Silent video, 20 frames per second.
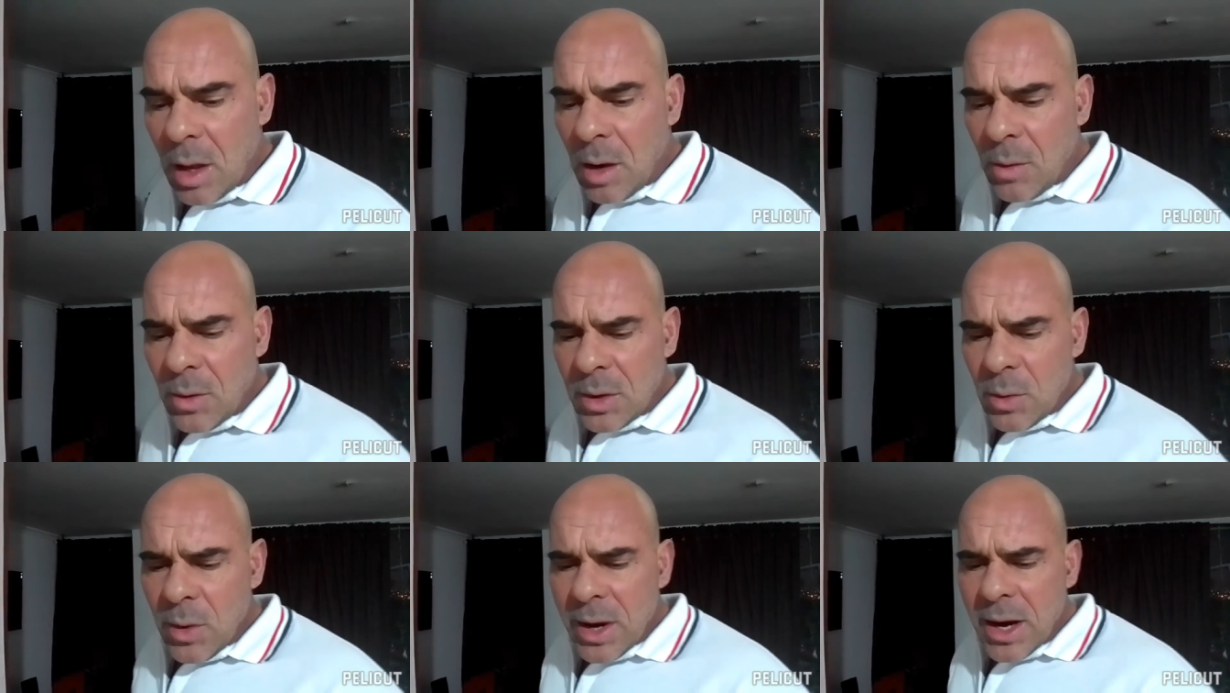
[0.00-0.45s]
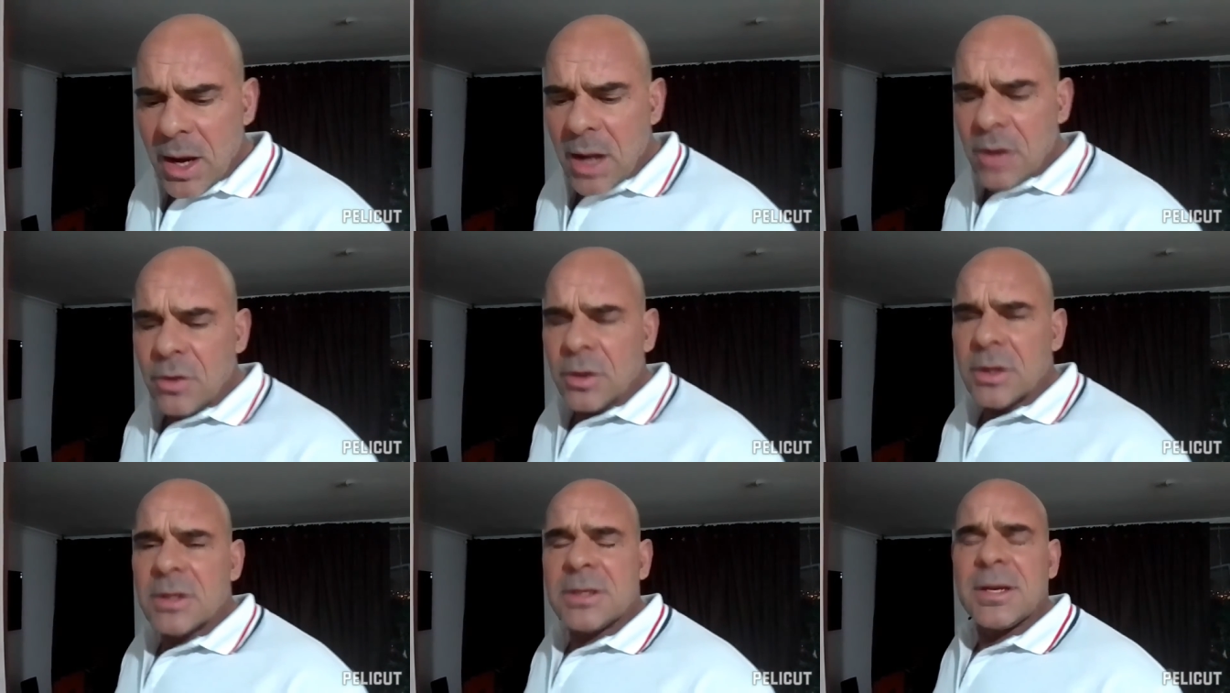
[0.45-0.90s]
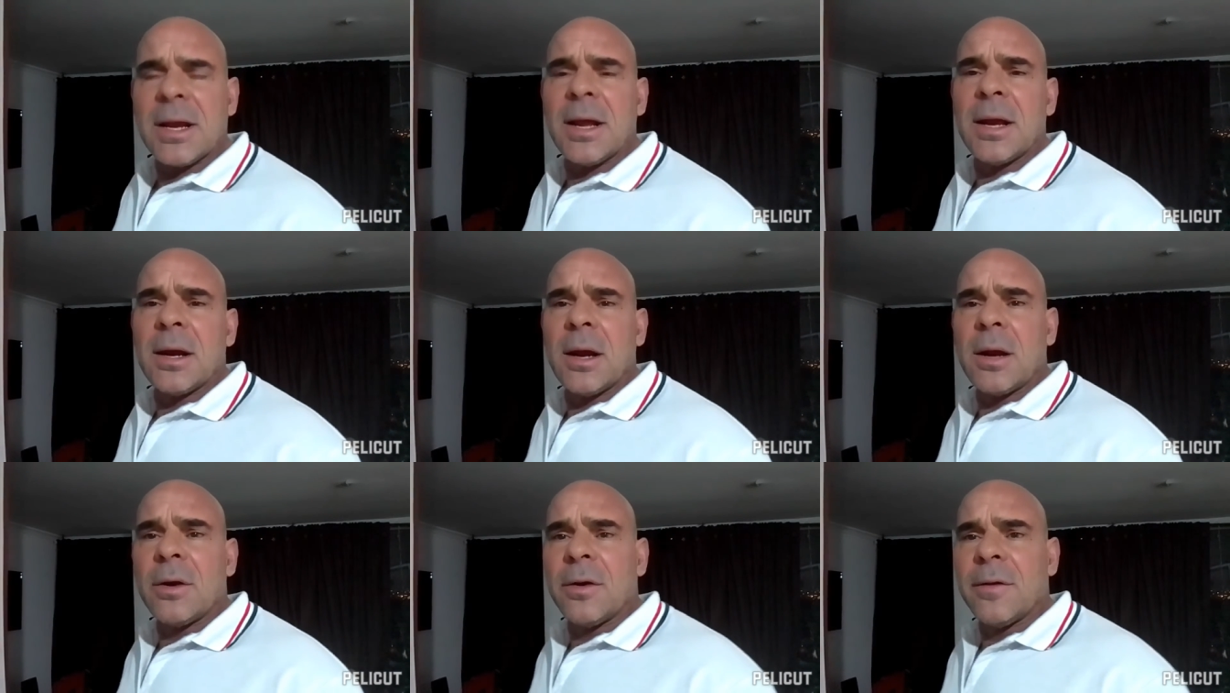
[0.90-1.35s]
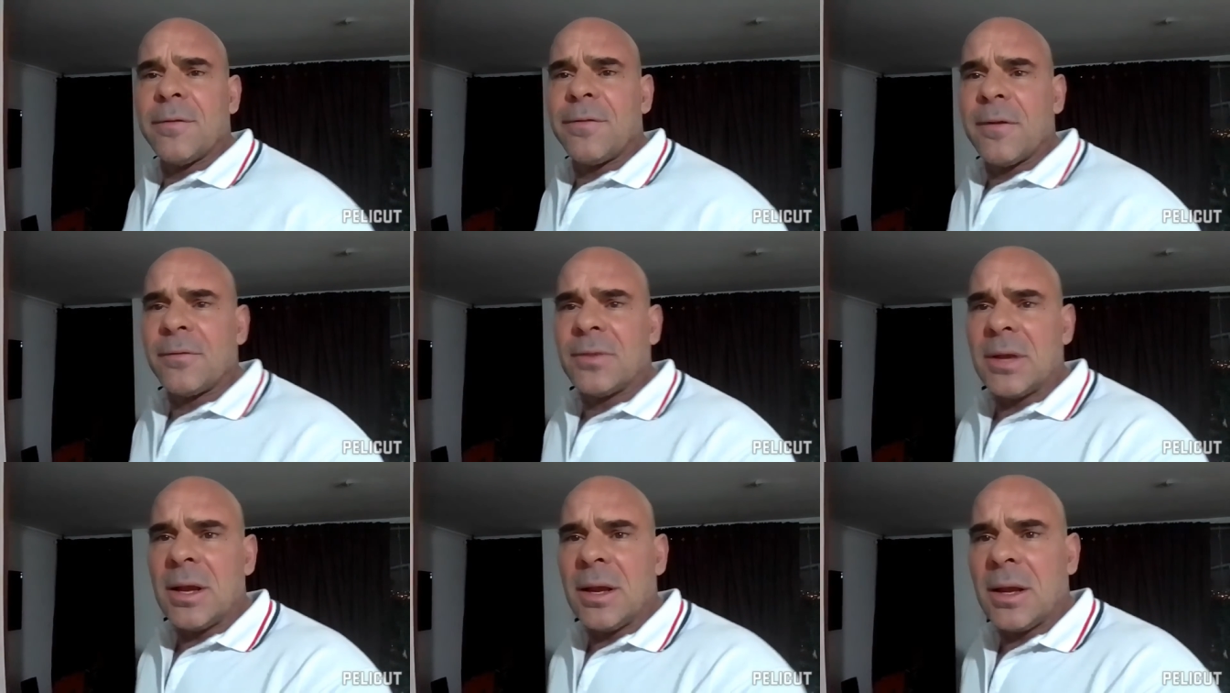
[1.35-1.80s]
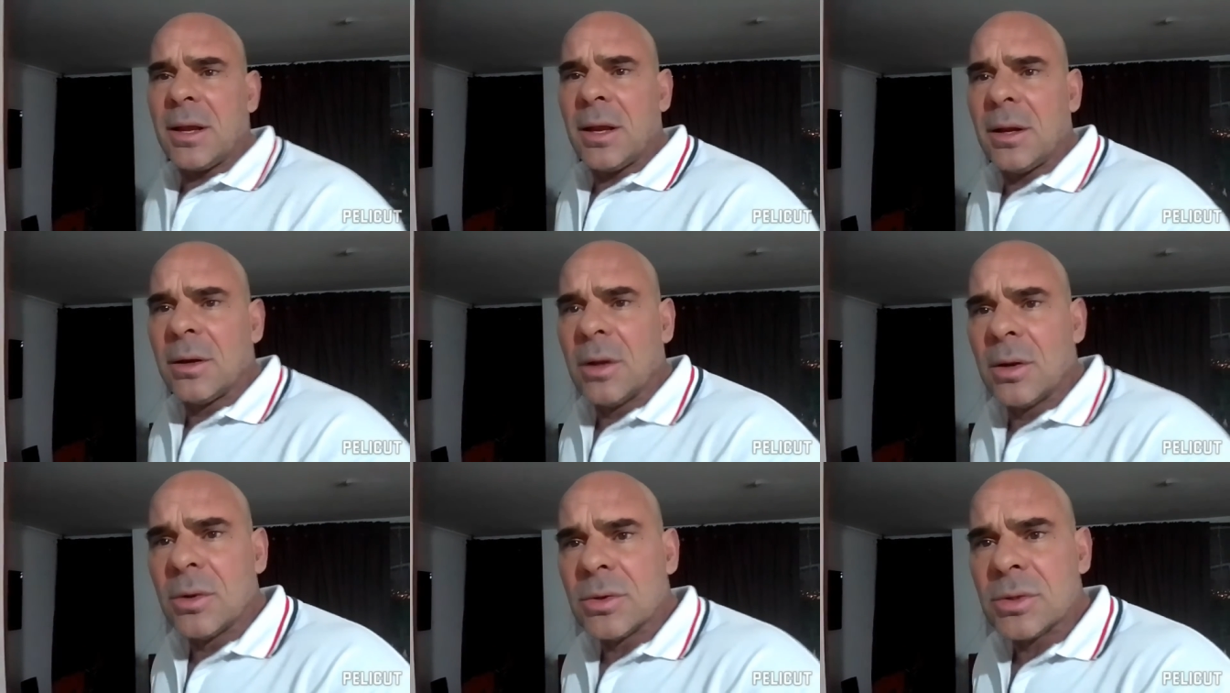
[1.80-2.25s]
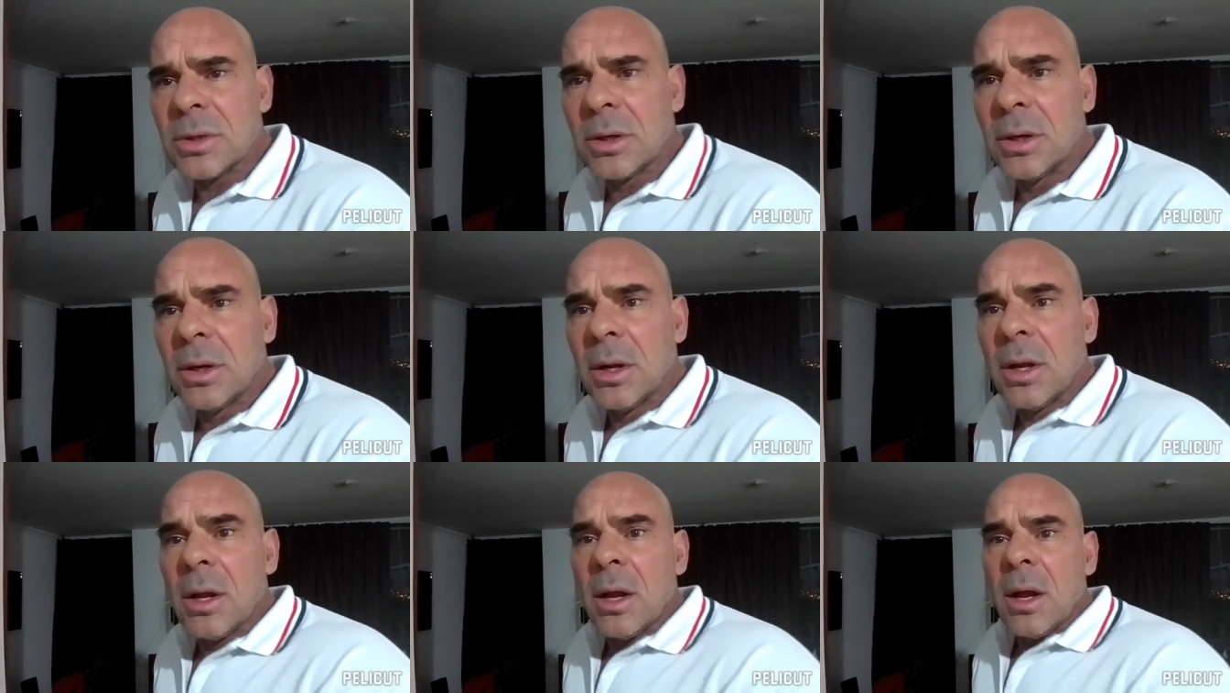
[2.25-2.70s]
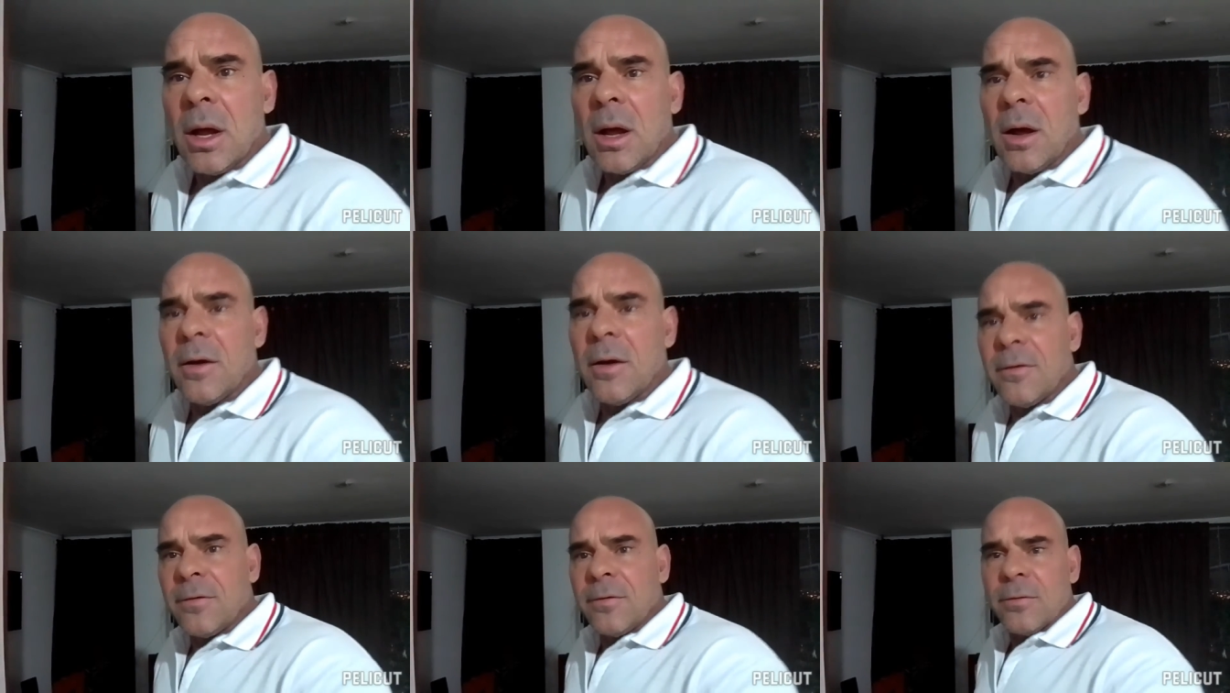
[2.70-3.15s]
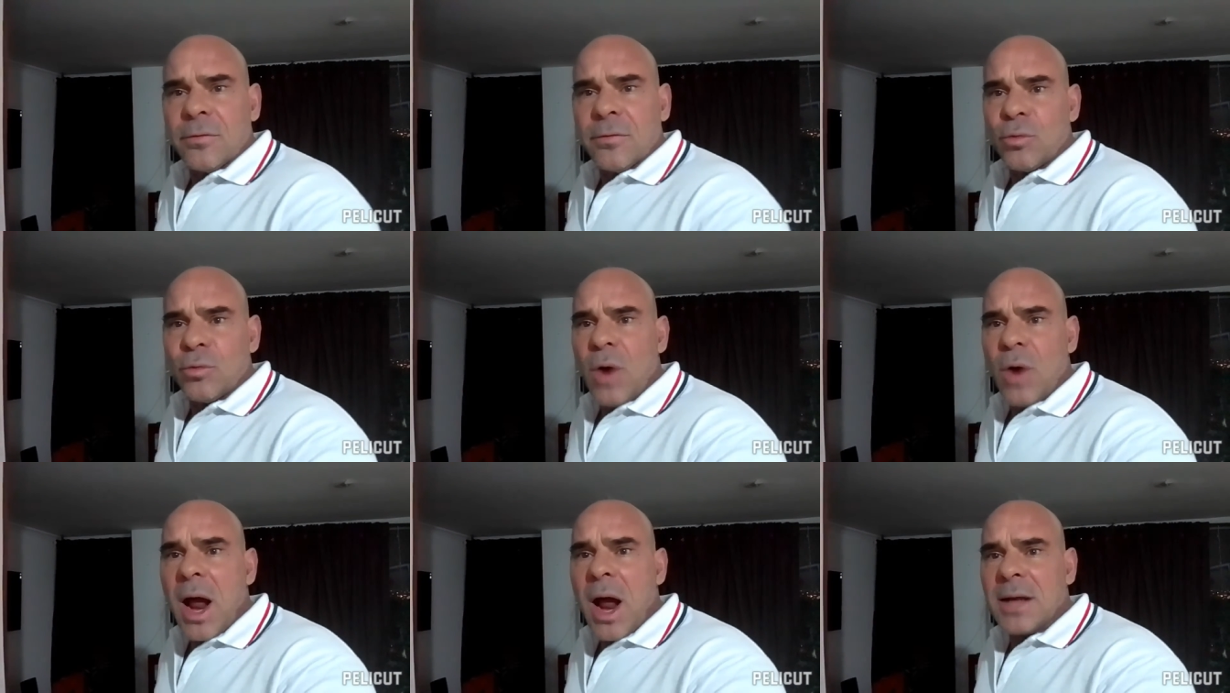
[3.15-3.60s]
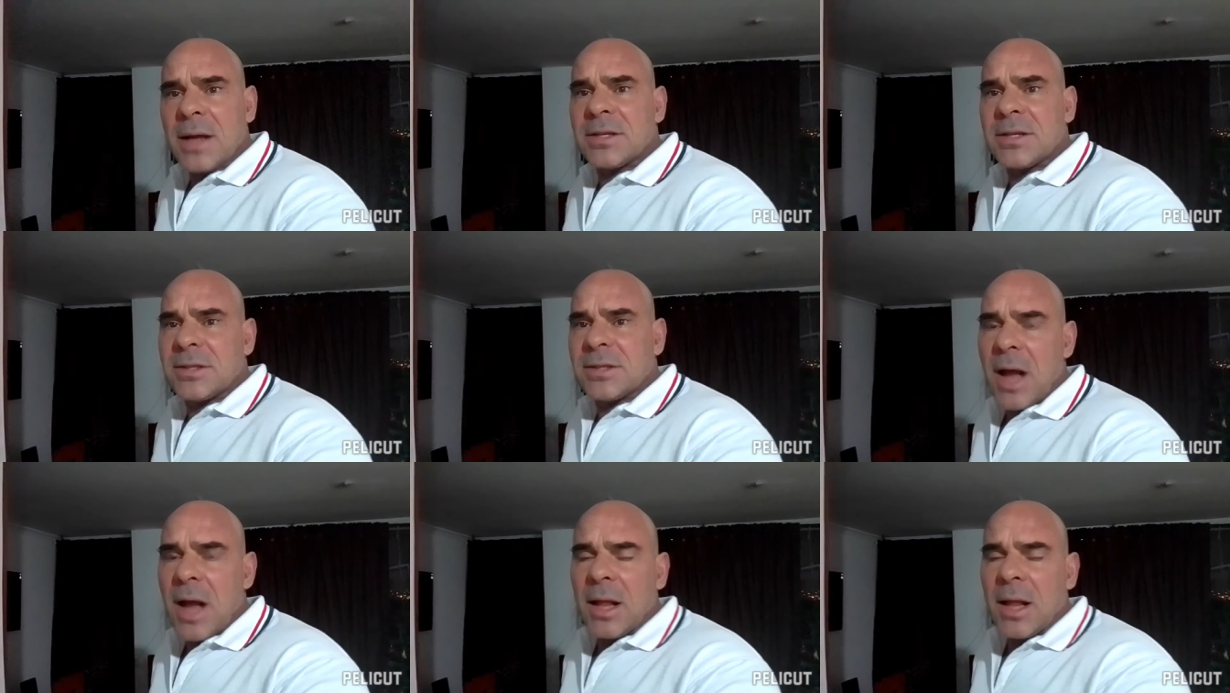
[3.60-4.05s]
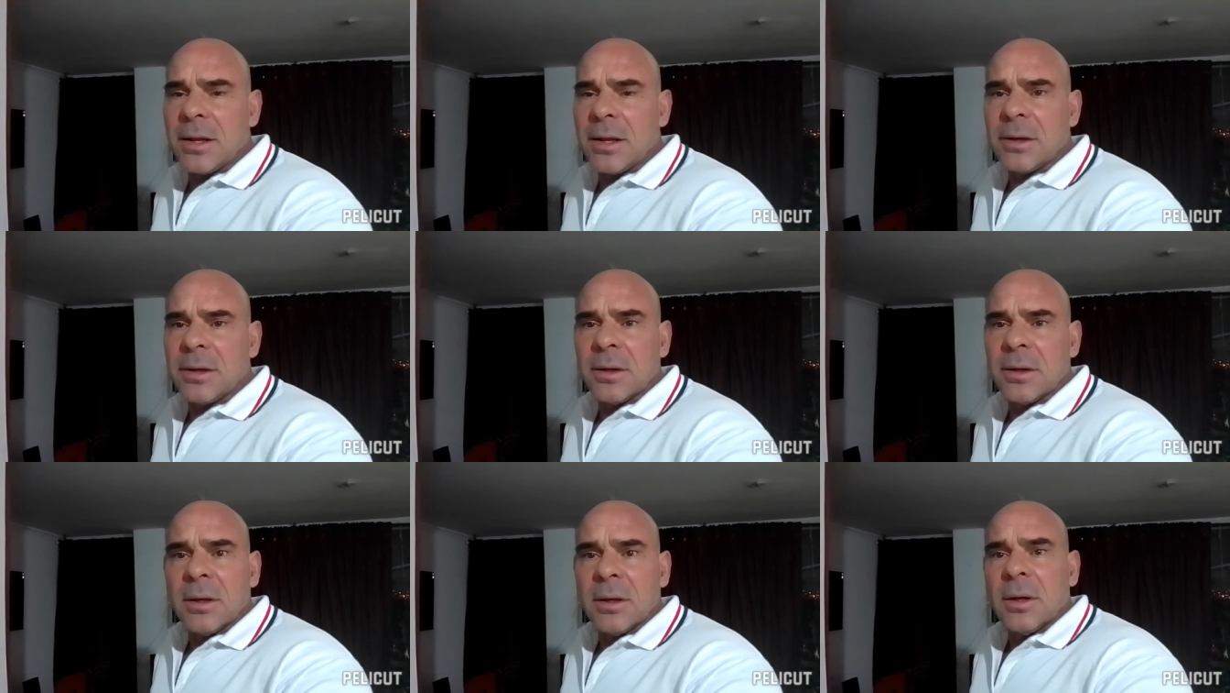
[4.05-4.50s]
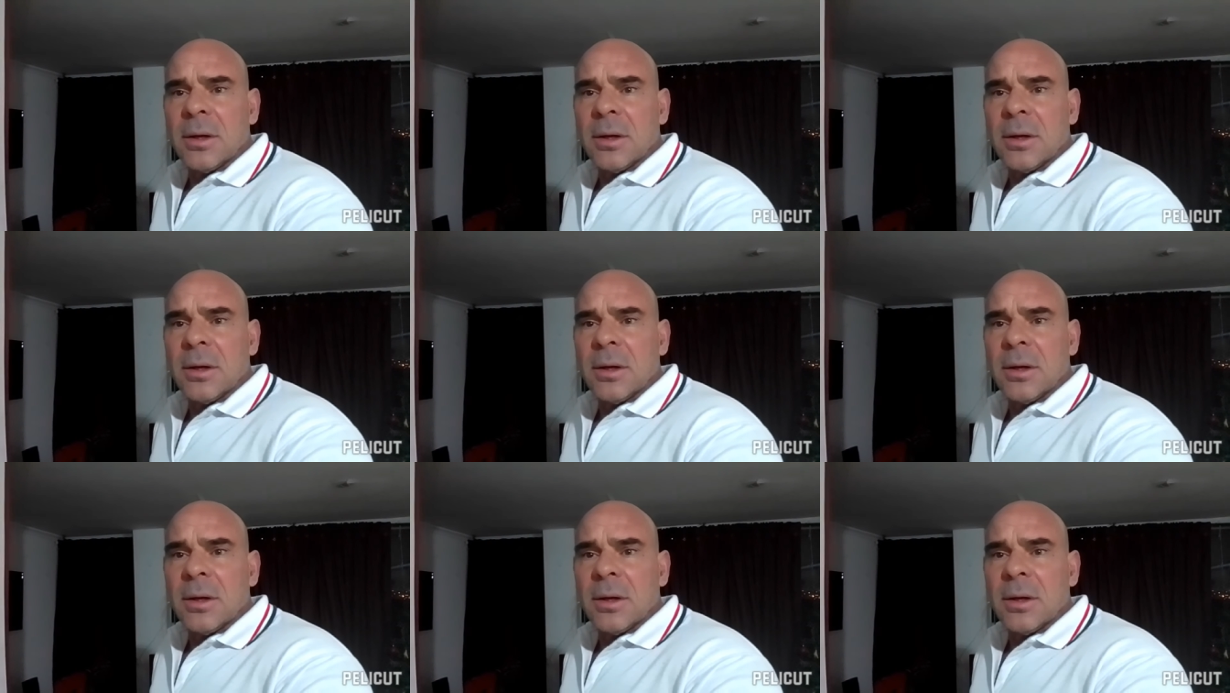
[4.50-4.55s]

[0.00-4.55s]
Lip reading: I want to weigh 110, 115 kilos of rock solid,